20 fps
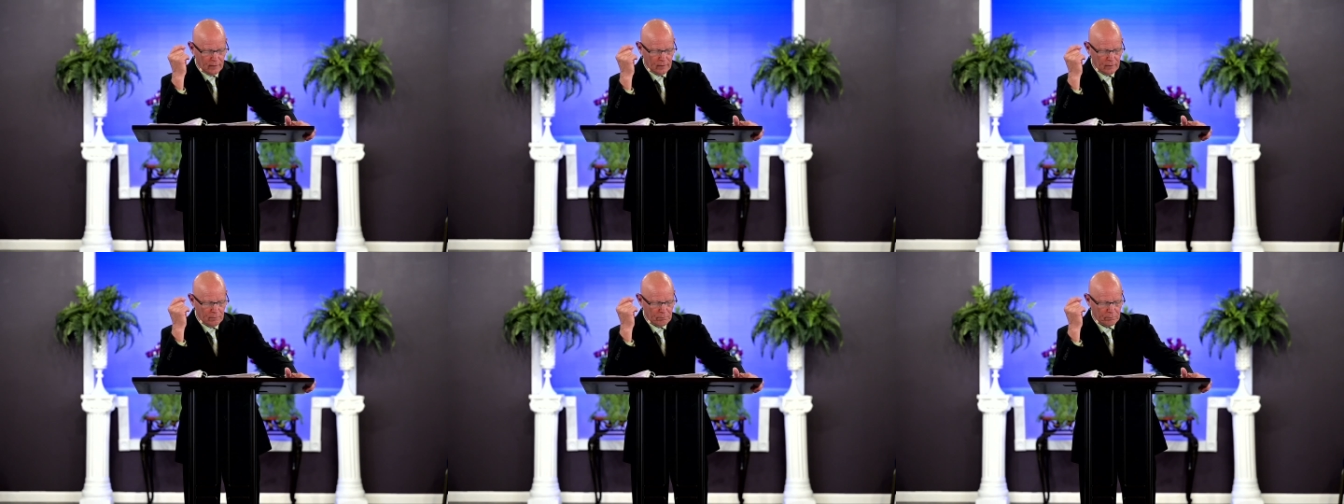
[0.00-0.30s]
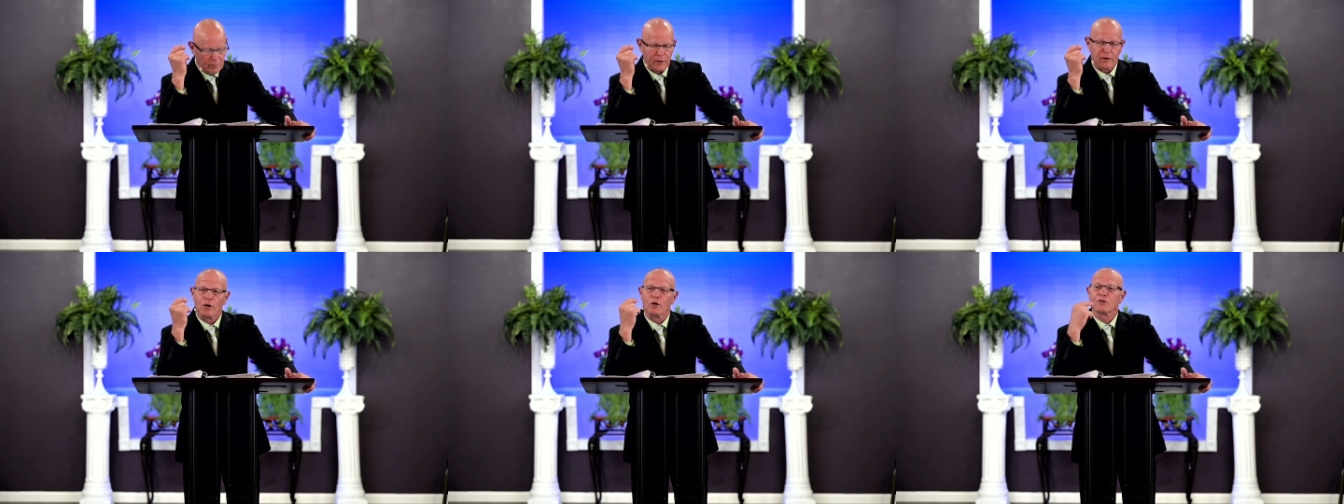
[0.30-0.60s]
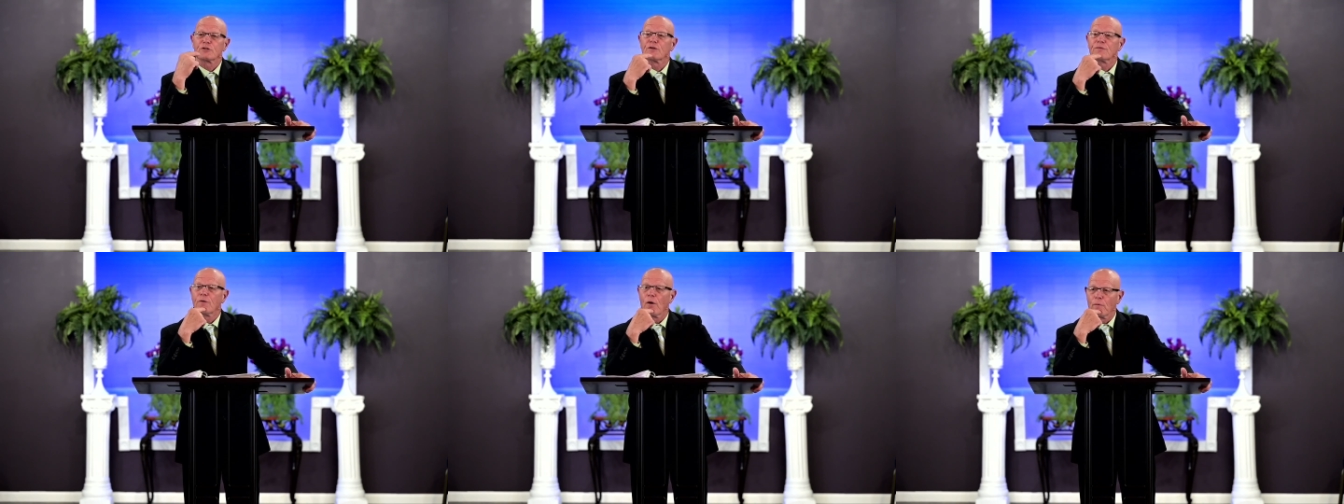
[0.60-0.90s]
because
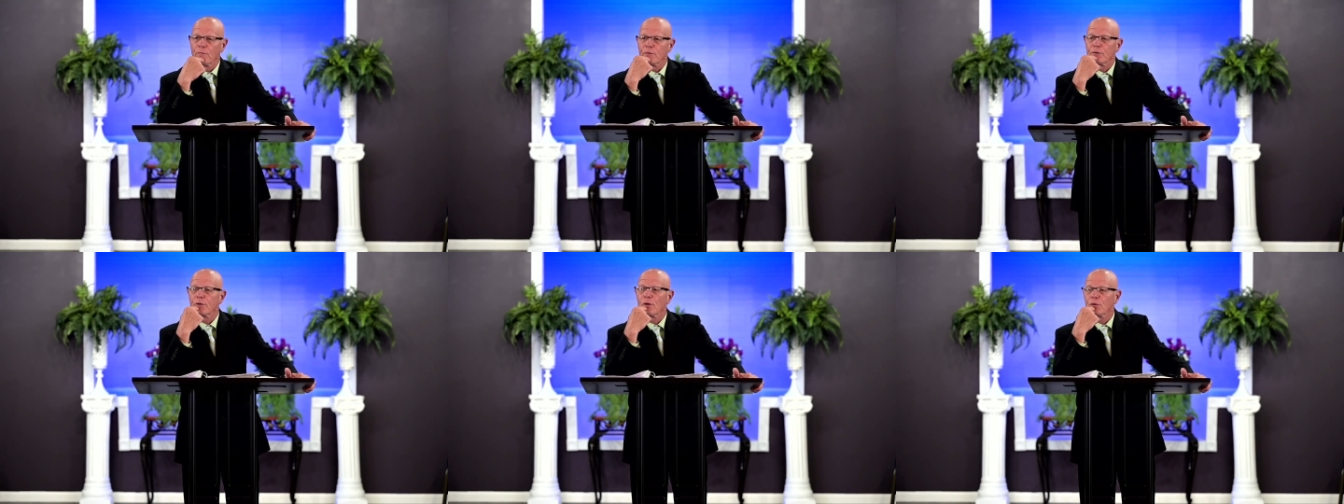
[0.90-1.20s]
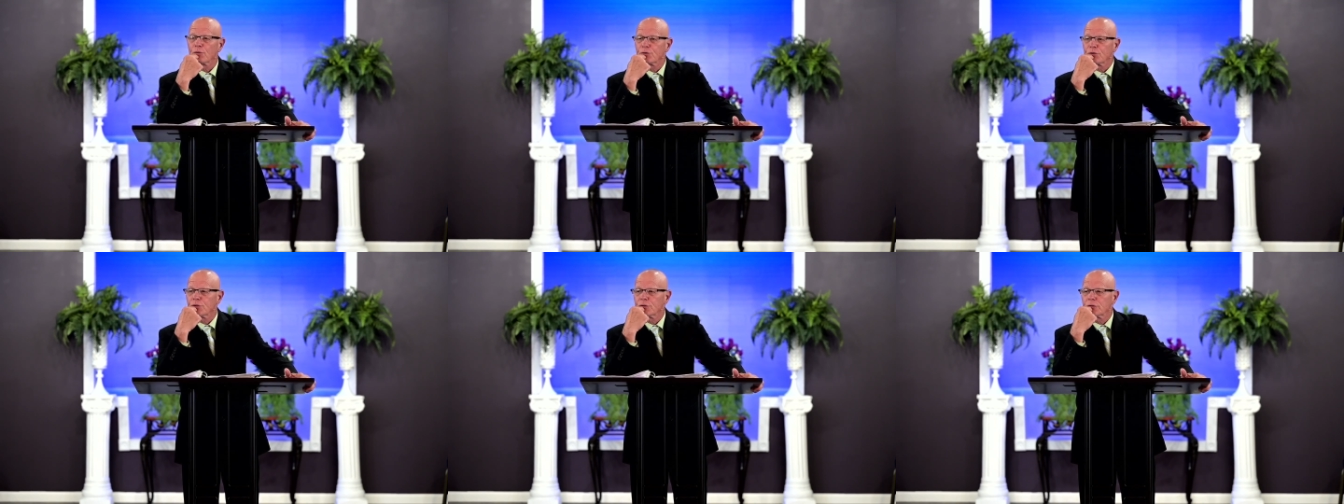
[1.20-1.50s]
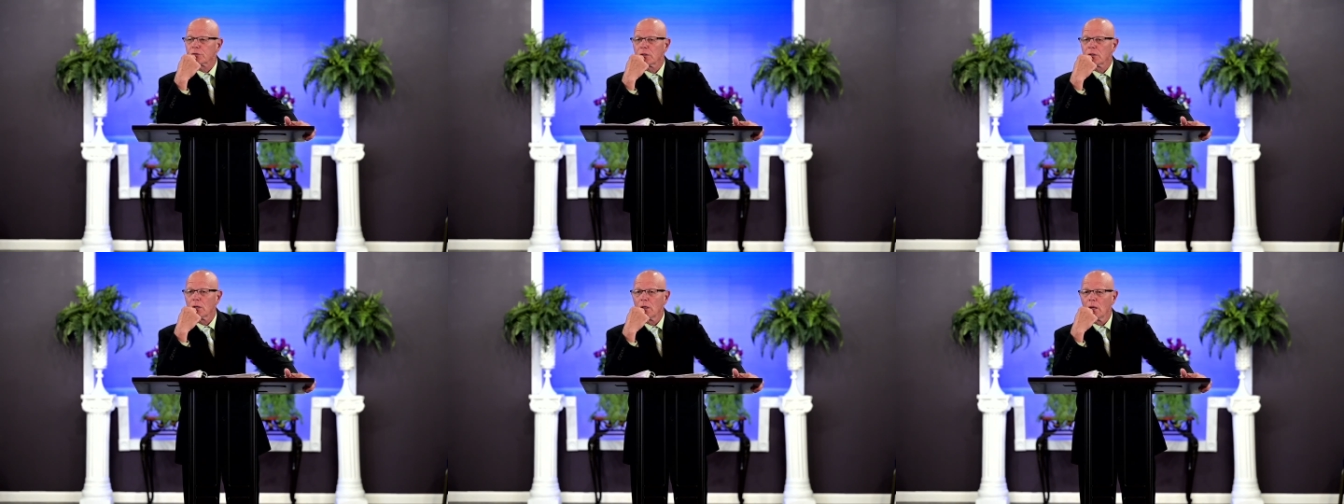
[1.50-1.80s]
of overdoses.
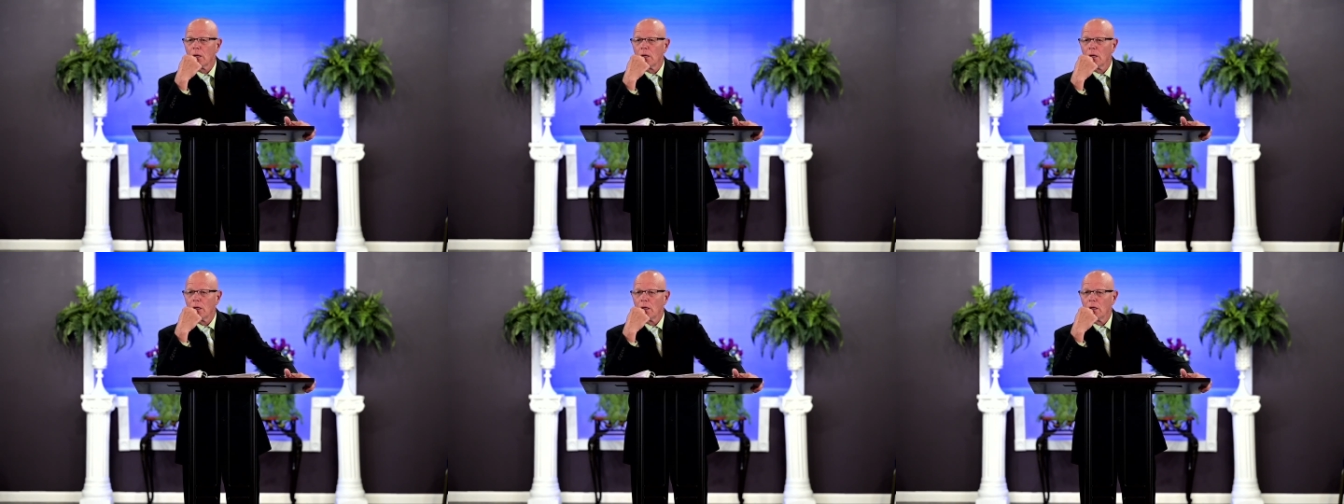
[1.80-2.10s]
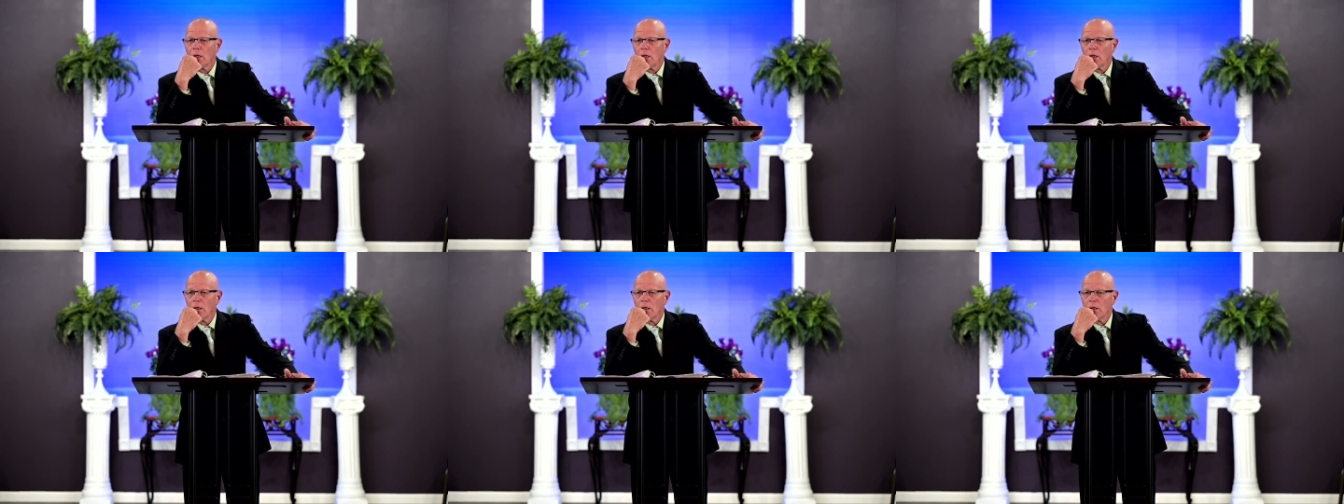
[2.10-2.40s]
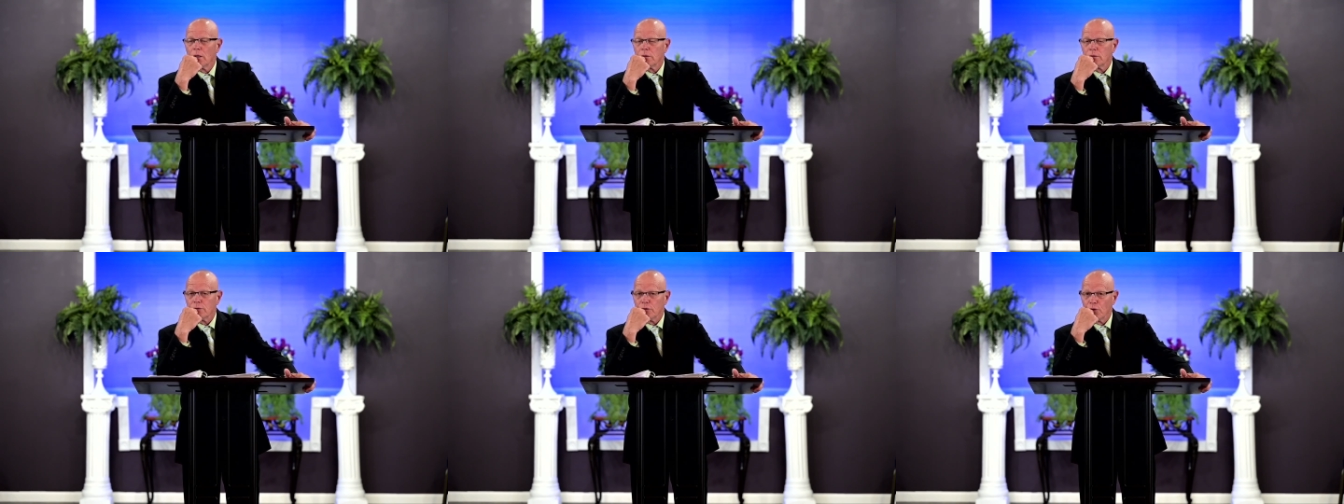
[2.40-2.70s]

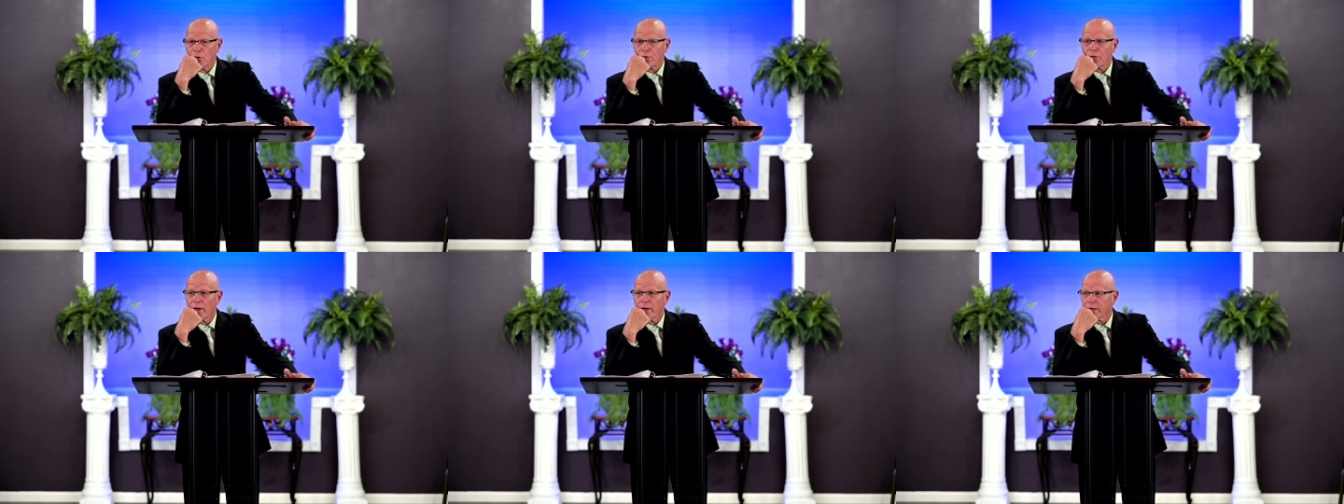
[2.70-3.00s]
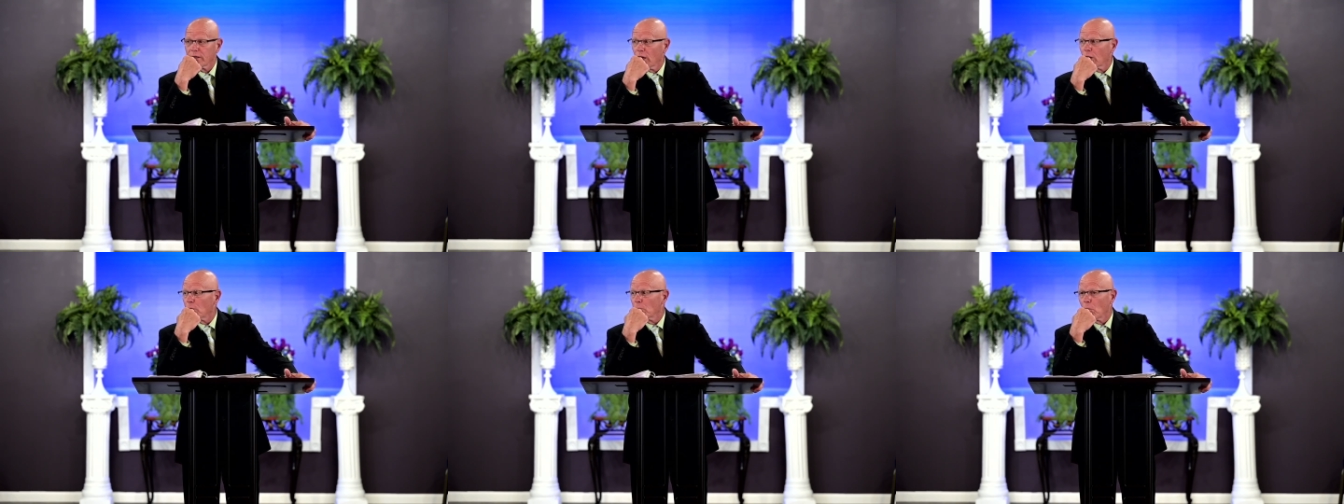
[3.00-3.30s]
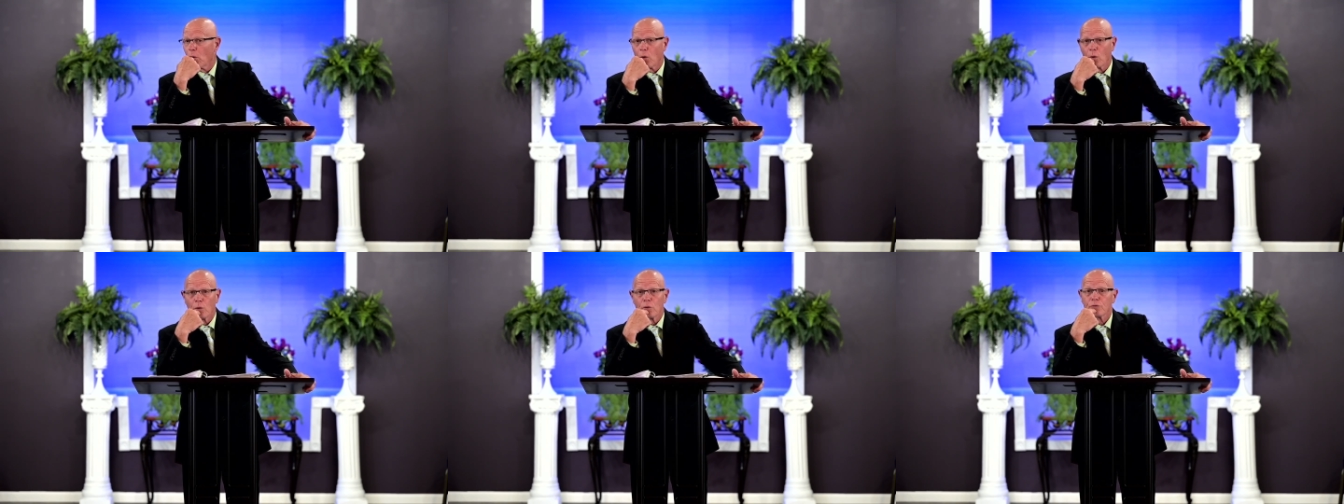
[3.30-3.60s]
You think our
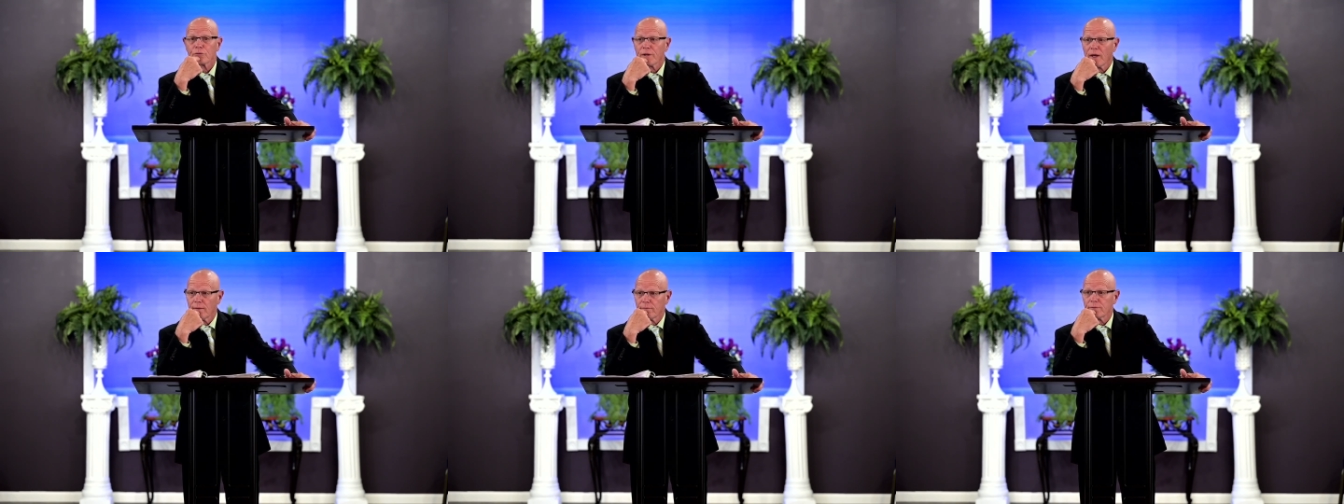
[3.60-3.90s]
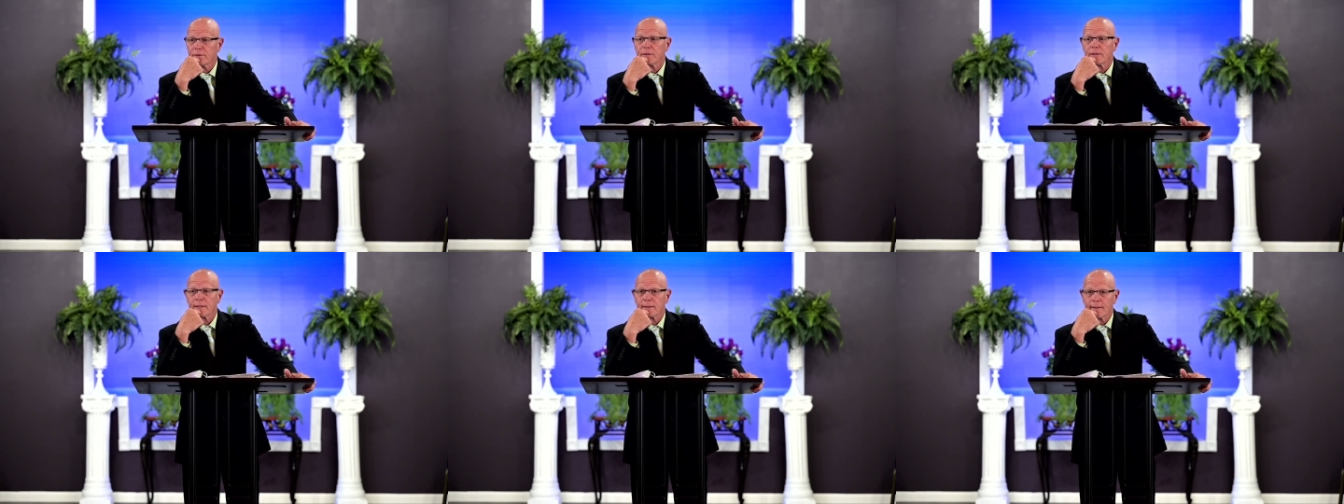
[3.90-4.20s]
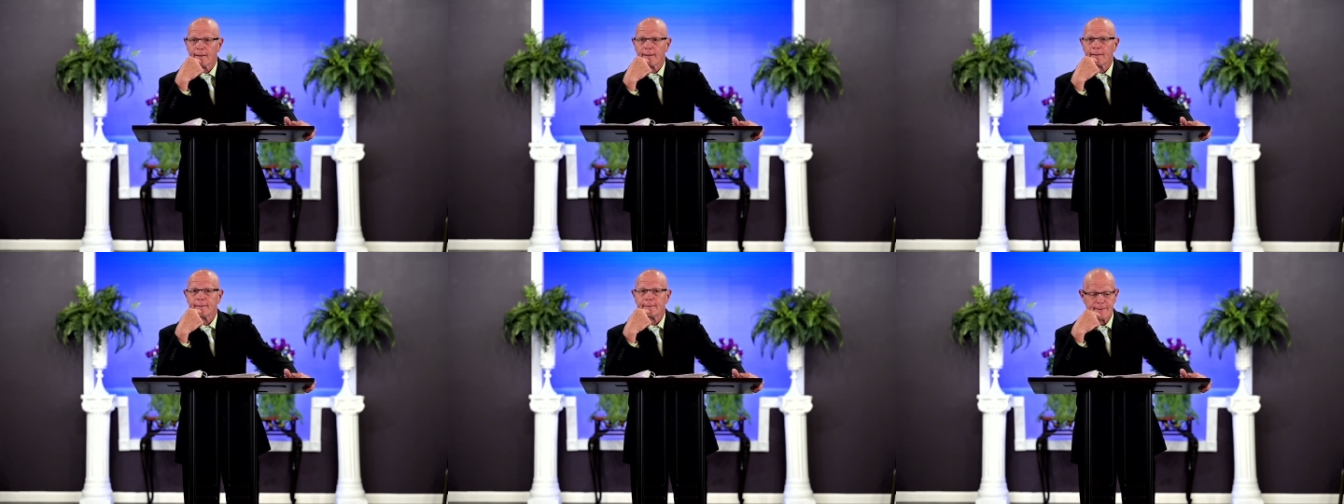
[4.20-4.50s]
morals haven't
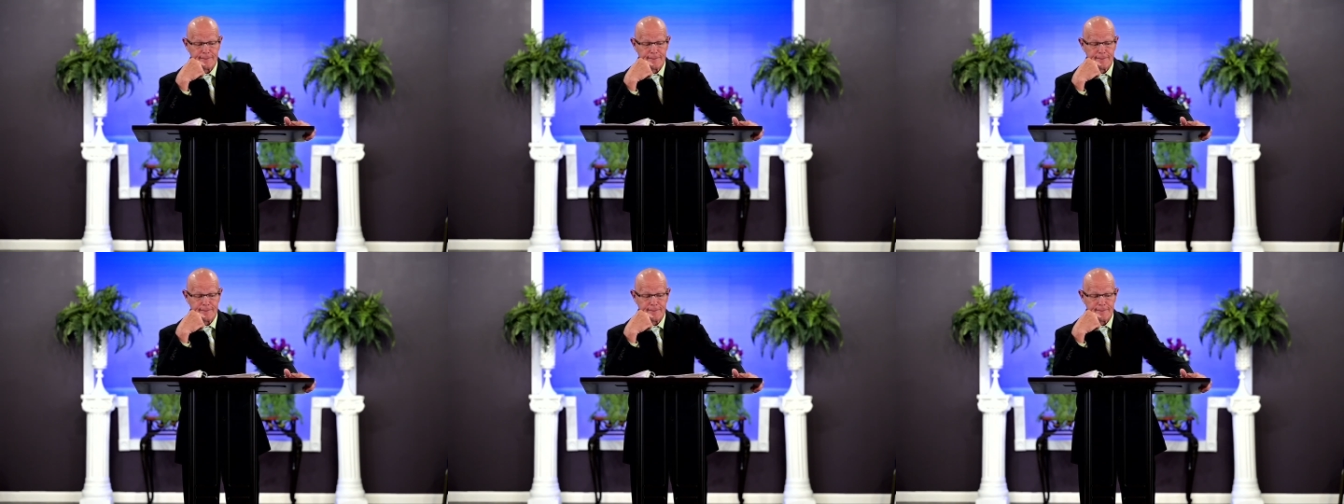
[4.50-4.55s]
declined?